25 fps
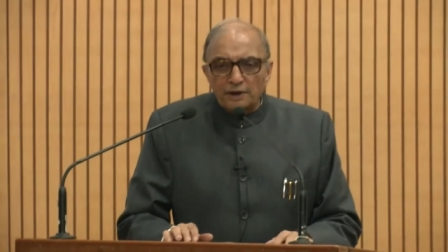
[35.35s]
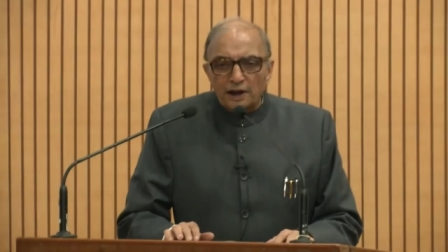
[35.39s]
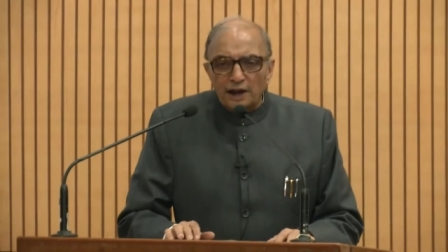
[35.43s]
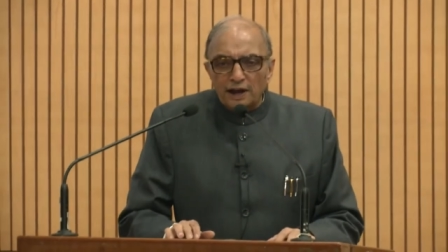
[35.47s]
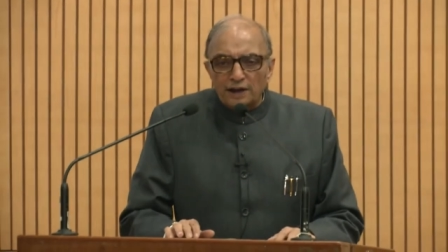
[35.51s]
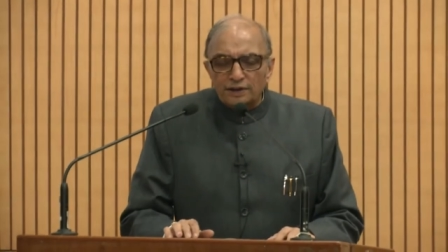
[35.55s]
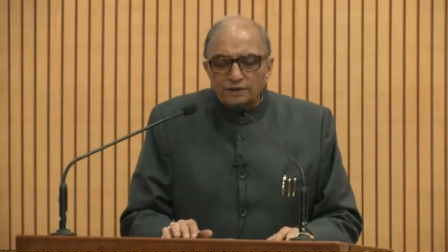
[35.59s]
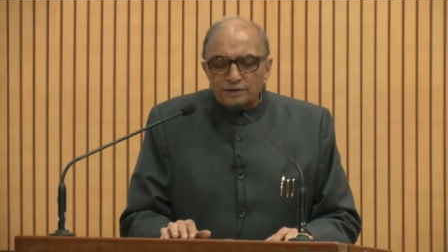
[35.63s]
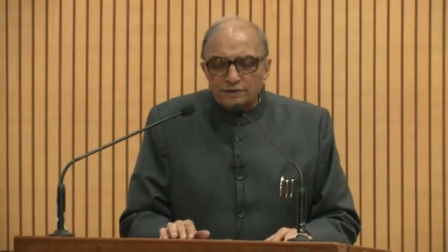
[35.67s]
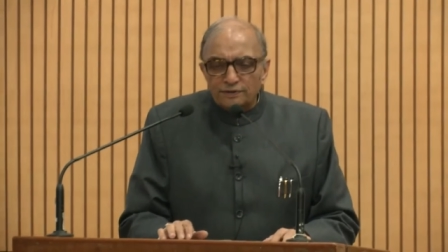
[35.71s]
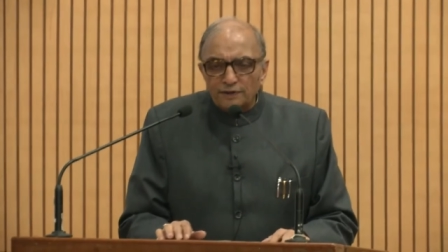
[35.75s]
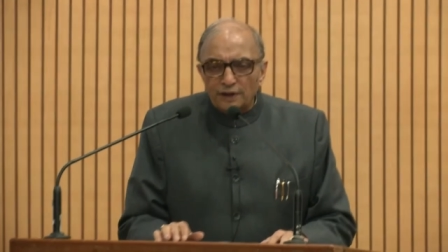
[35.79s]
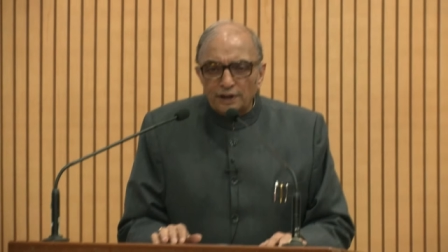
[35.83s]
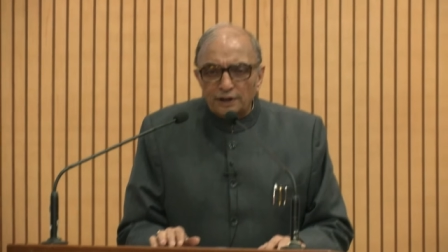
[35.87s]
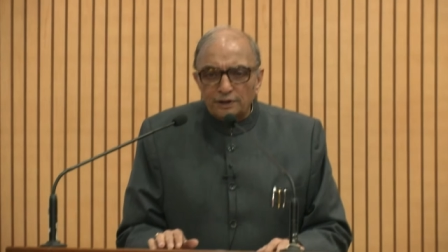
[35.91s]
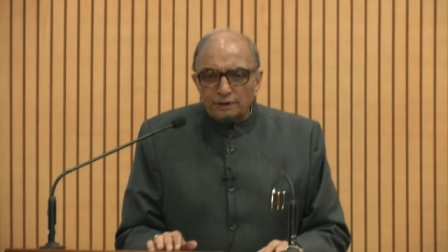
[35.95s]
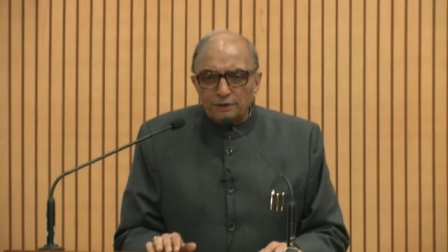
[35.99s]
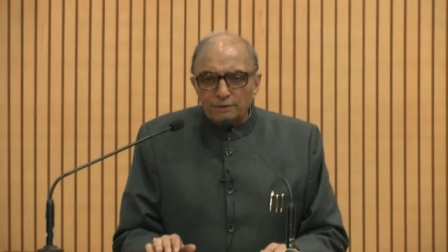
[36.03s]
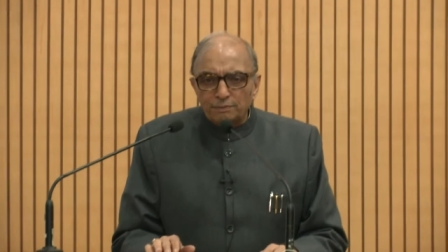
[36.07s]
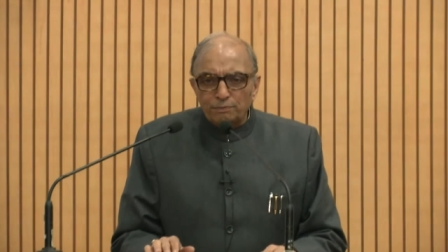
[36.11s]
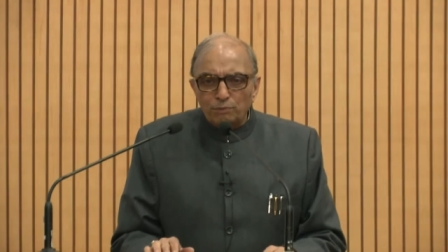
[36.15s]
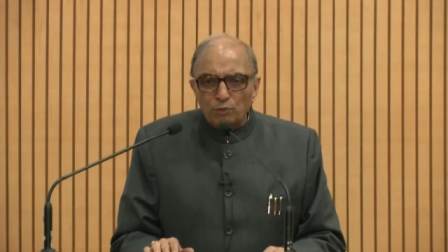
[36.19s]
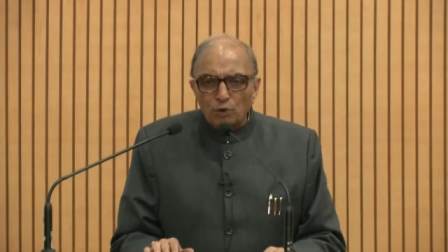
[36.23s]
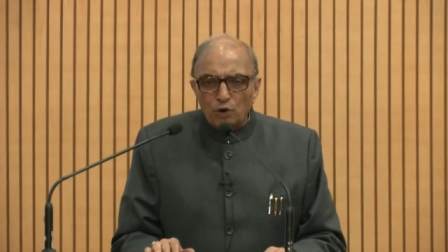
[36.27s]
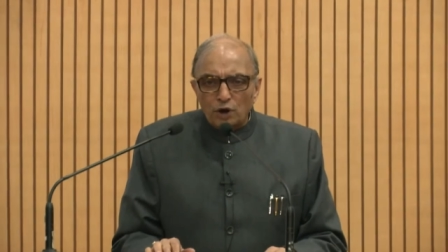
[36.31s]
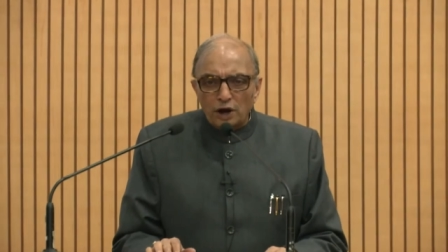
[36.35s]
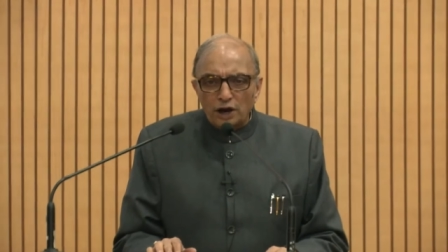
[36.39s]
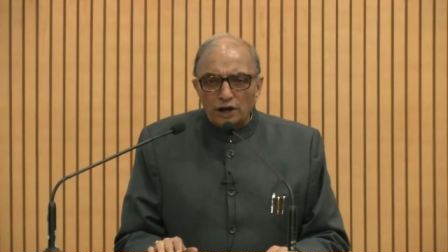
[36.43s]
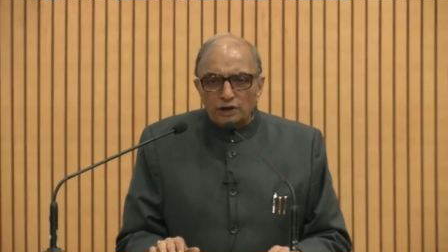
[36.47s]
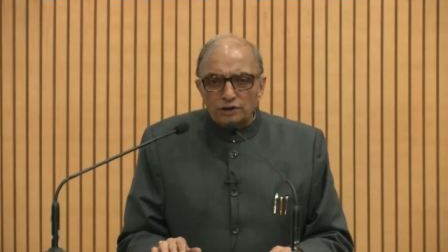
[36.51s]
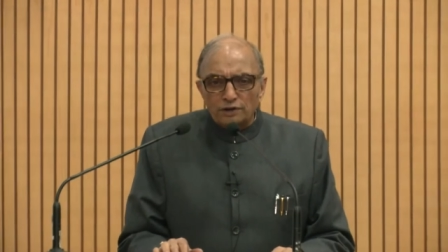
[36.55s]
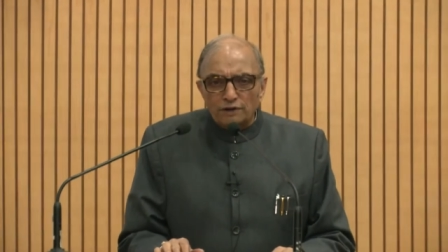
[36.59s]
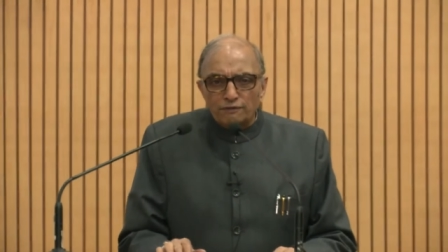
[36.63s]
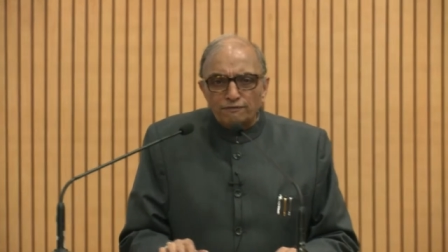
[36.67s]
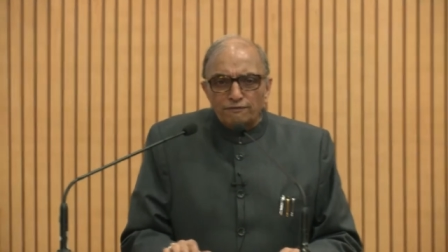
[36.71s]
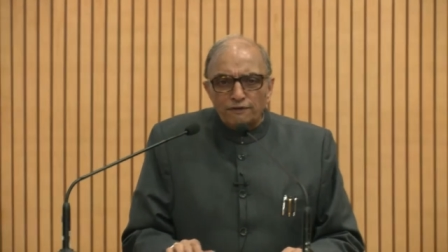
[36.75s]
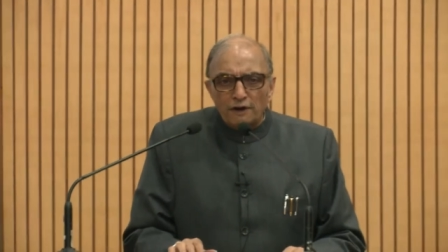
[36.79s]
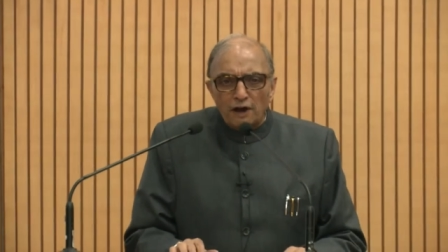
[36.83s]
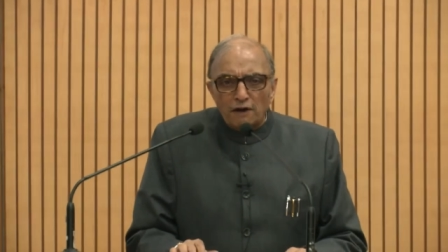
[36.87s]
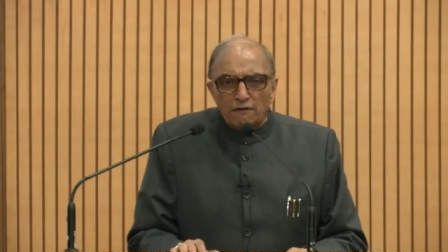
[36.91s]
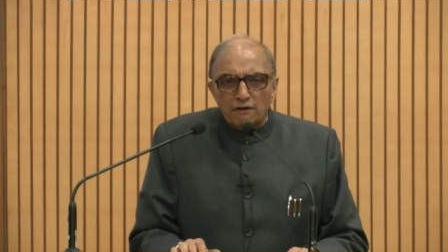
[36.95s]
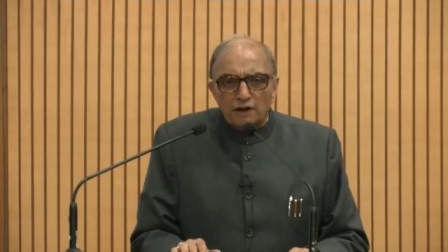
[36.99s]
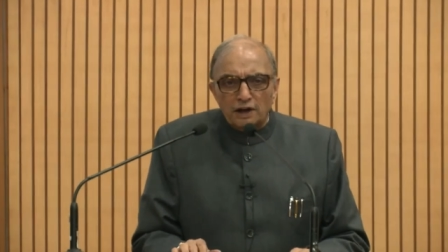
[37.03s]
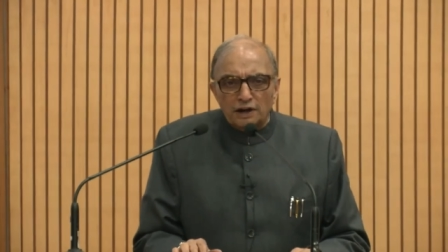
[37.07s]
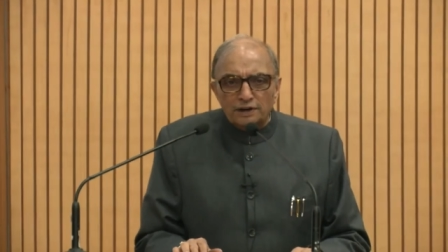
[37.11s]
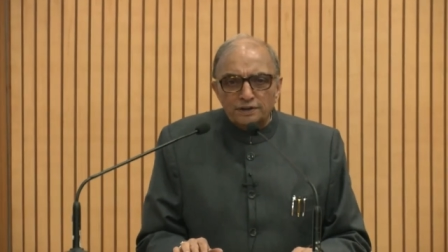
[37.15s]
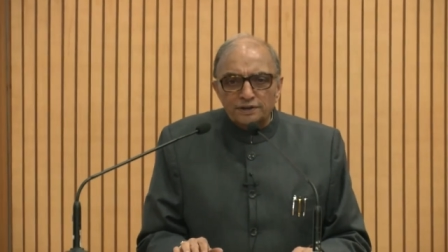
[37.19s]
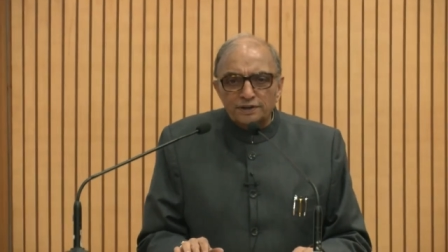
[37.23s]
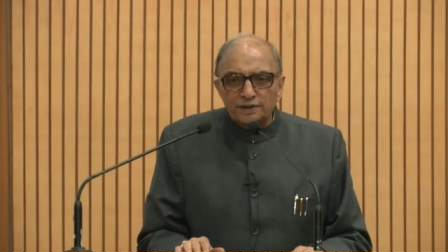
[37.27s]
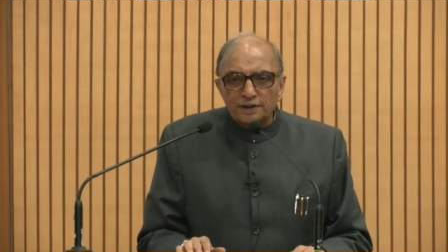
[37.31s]
guests with bouquets of
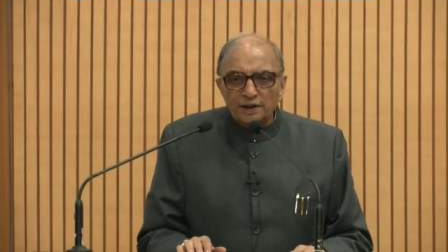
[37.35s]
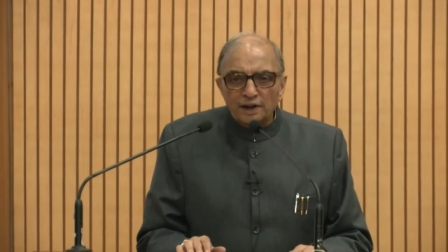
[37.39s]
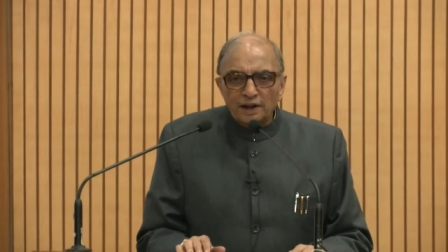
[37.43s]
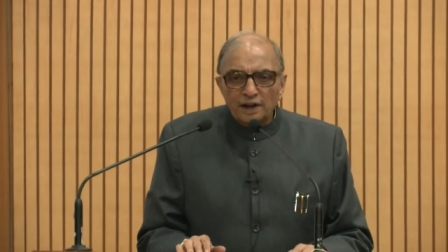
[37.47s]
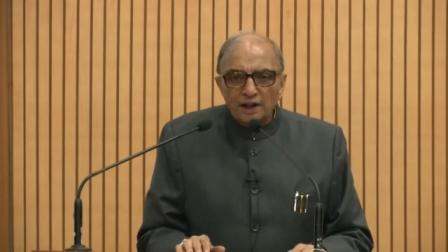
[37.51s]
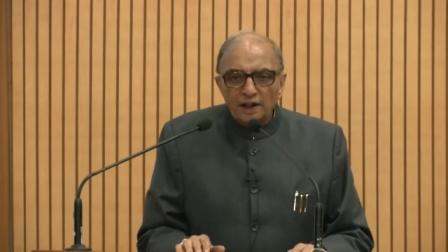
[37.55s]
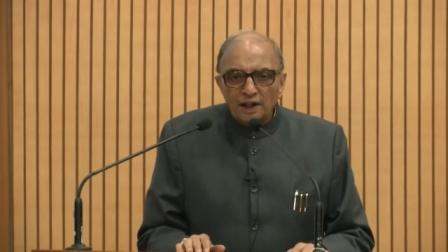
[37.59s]
flowers,